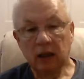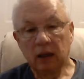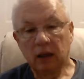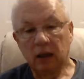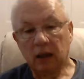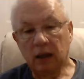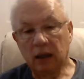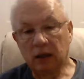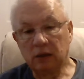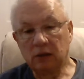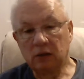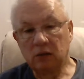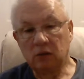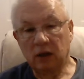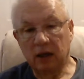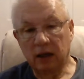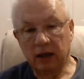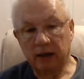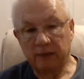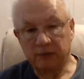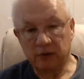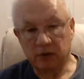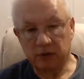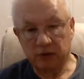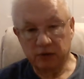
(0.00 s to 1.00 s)
and you
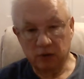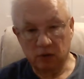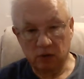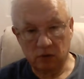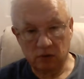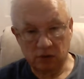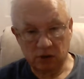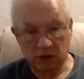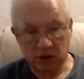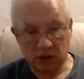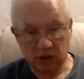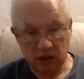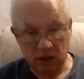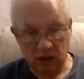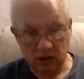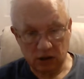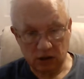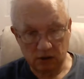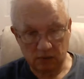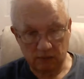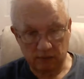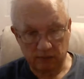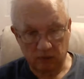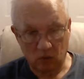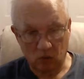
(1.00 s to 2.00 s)
have the third
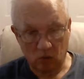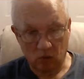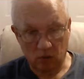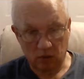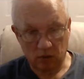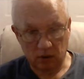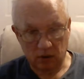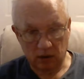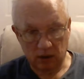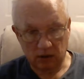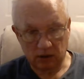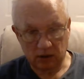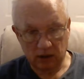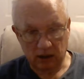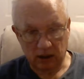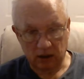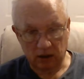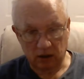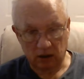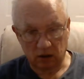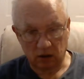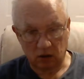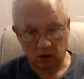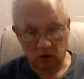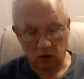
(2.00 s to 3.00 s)
discussion board
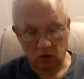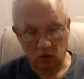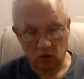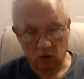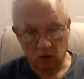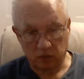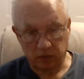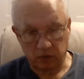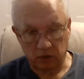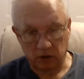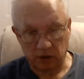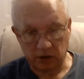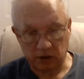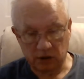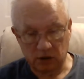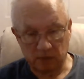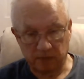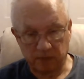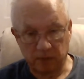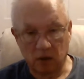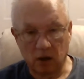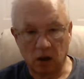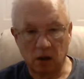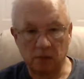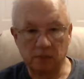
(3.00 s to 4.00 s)
entitled The New York Police
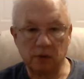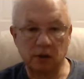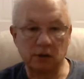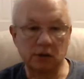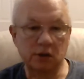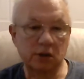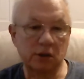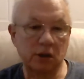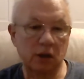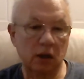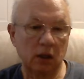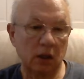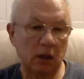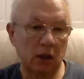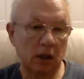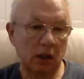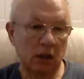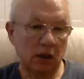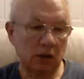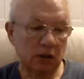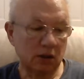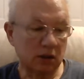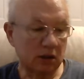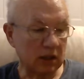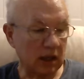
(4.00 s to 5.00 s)
Department's
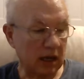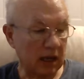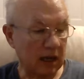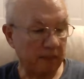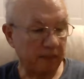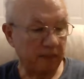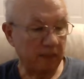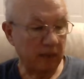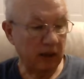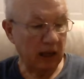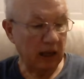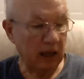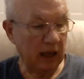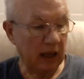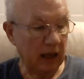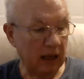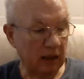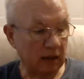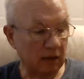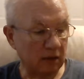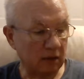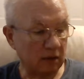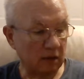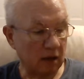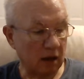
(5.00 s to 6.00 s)
Stop
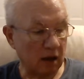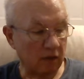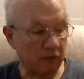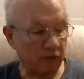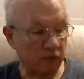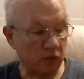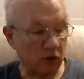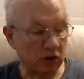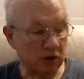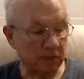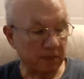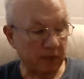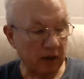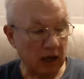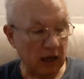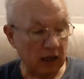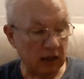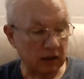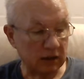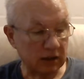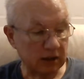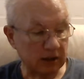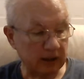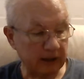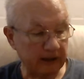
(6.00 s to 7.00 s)
and Frisk
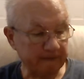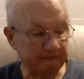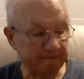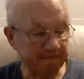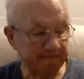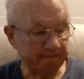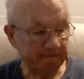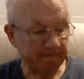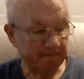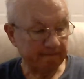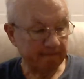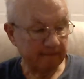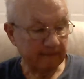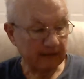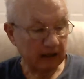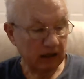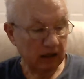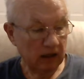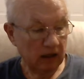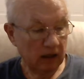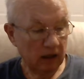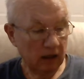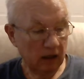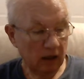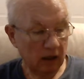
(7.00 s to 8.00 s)
Policy.
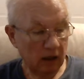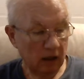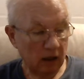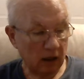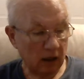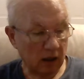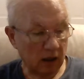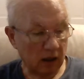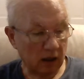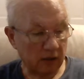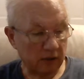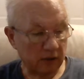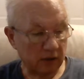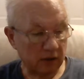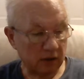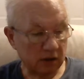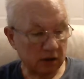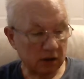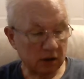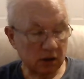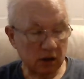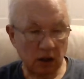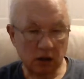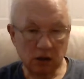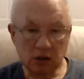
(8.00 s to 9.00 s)
The
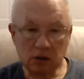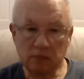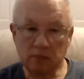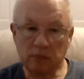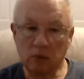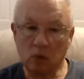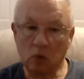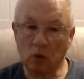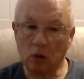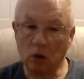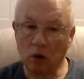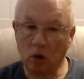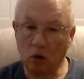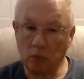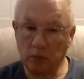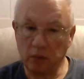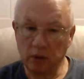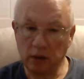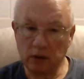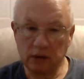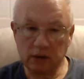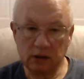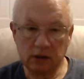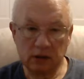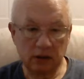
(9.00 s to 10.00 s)
discussion board
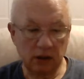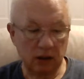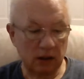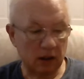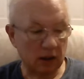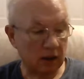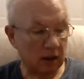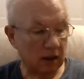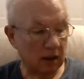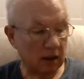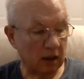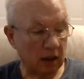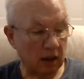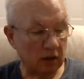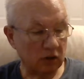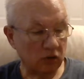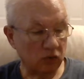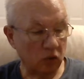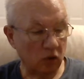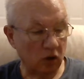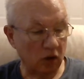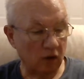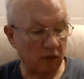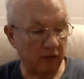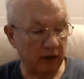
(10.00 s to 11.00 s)
opened at
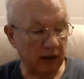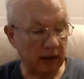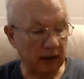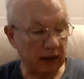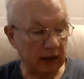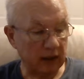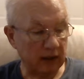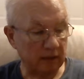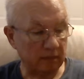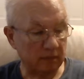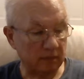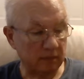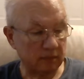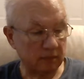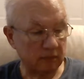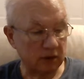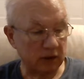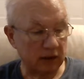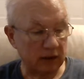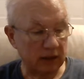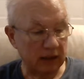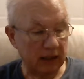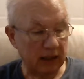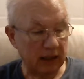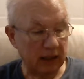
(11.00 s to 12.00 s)
12 a.m.
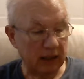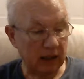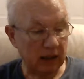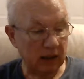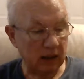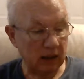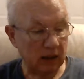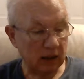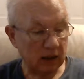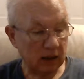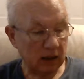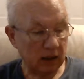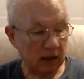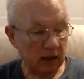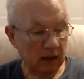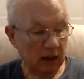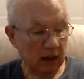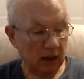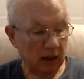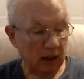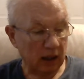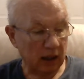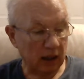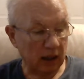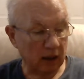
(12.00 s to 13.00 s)
today
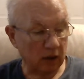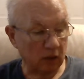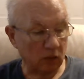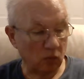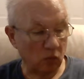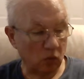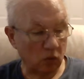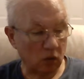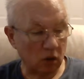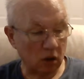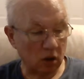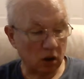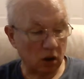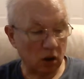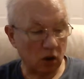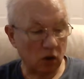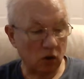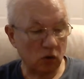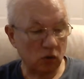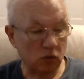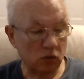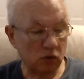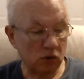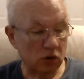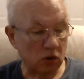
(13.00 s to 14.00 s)
and will
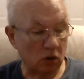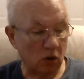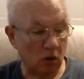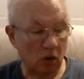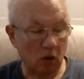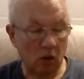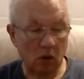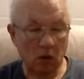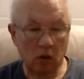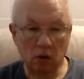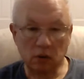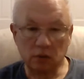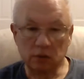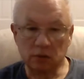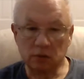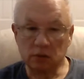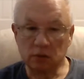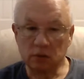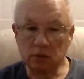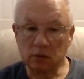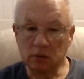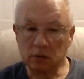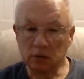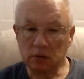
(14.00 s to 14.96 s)
close on